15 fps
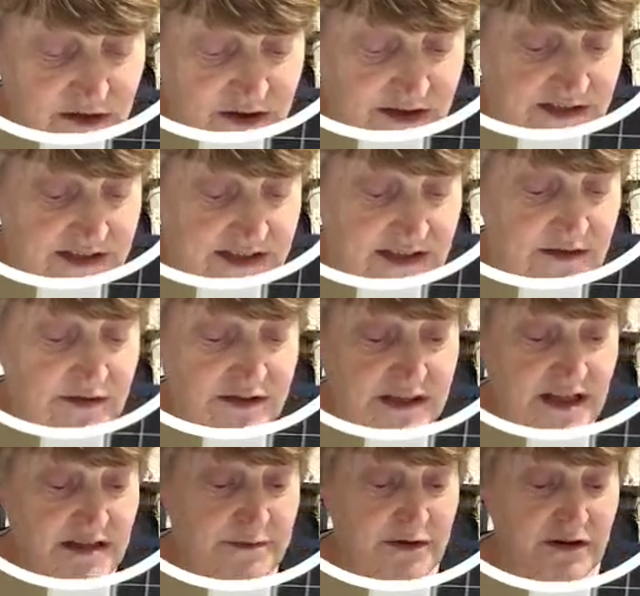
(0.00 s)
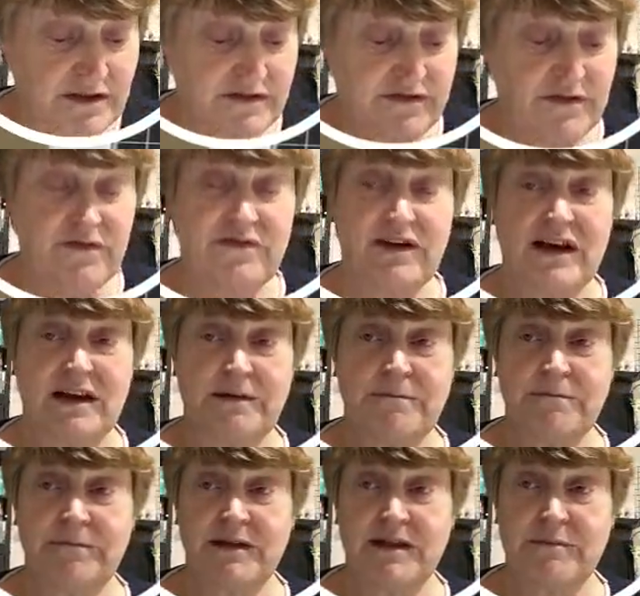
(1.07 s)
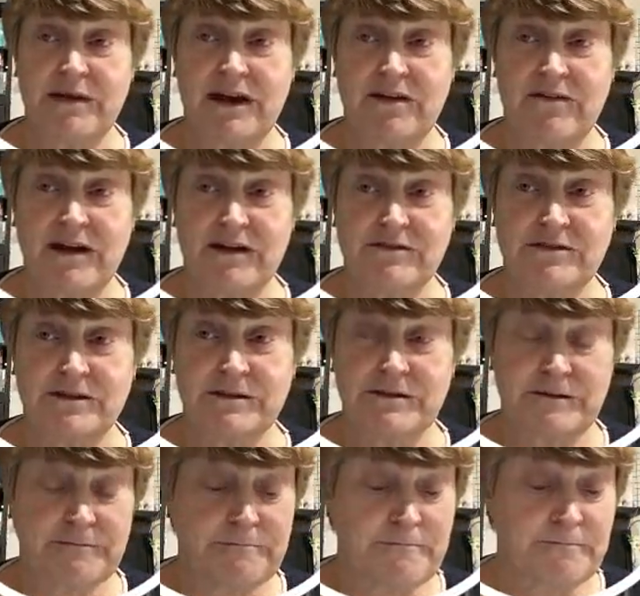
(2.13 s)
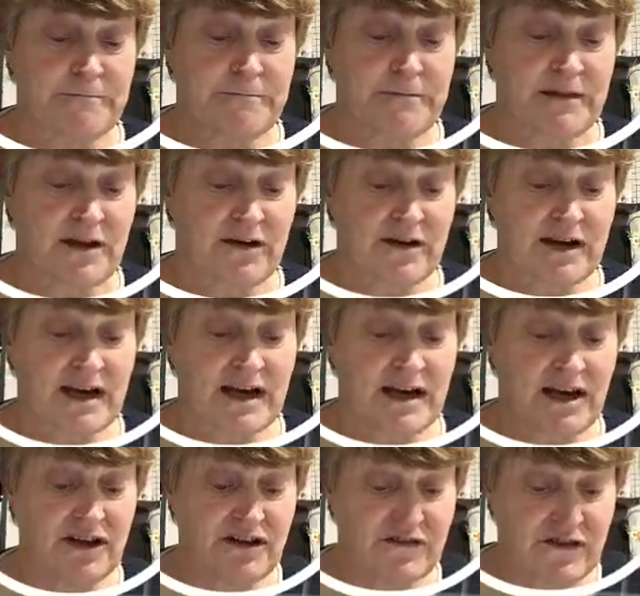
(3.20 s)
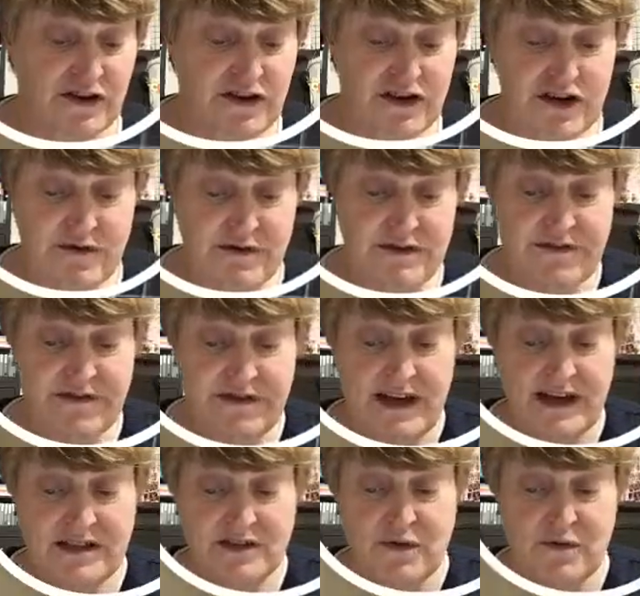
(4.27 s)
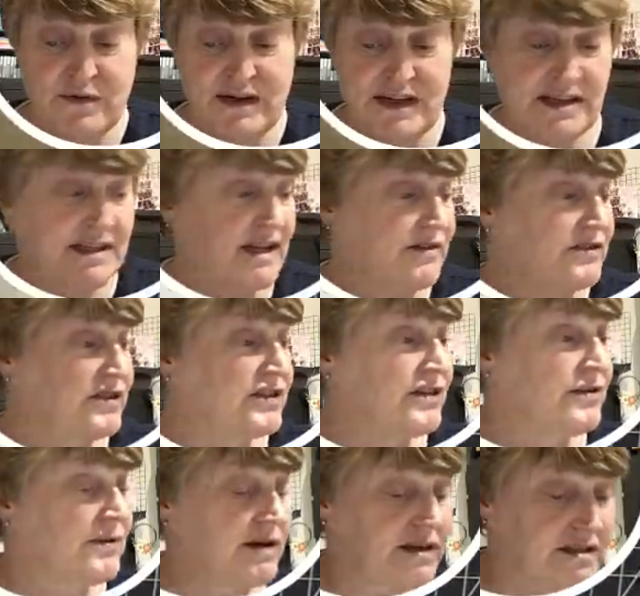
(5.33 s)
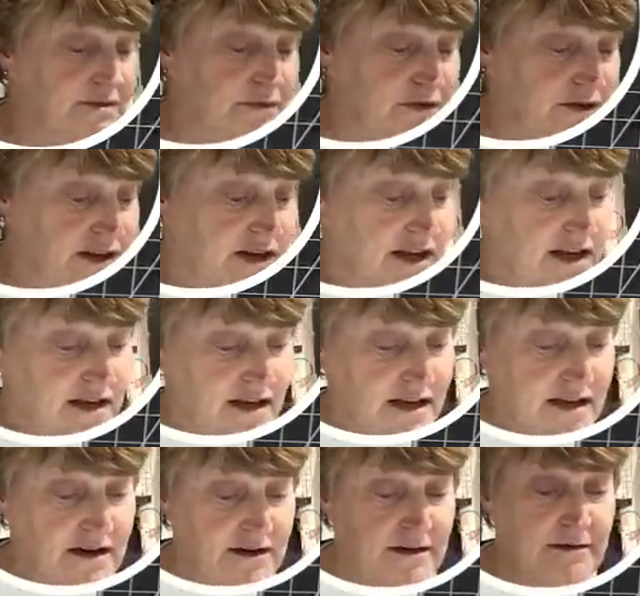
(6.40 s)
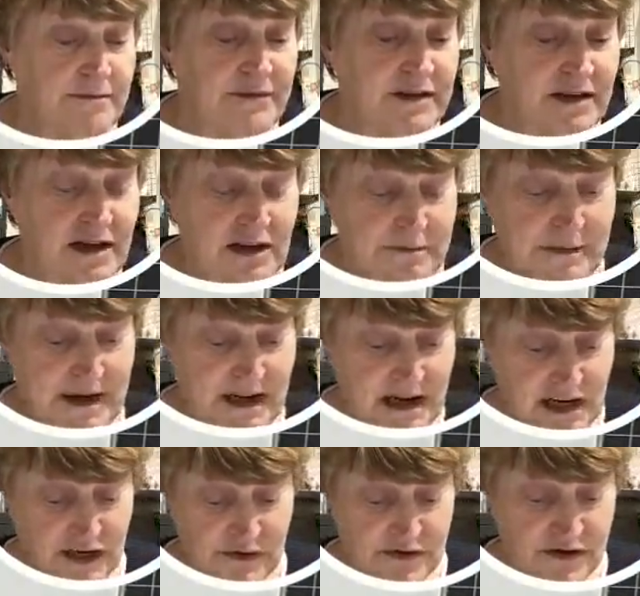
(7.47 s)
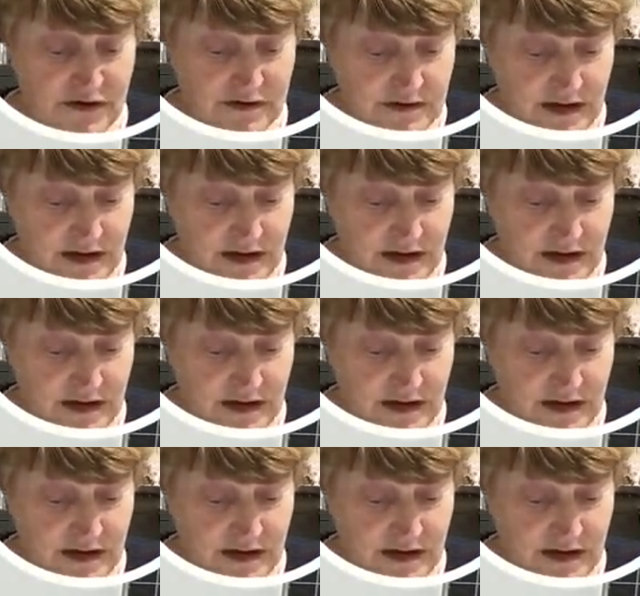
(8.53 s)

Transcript: you can still see the beautiful vellum in the background. Okay, and you've got your note of thanks. All we need now to do is to put the mini glue dot